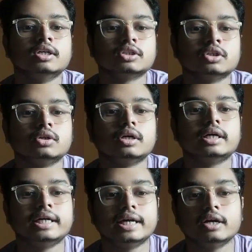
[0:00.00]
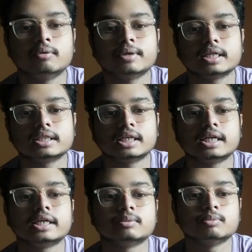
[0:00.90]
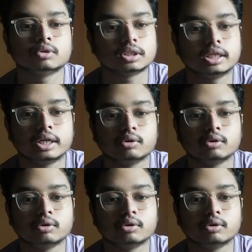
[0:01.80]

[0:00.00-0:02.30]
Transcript: So DL nomenclature is mostly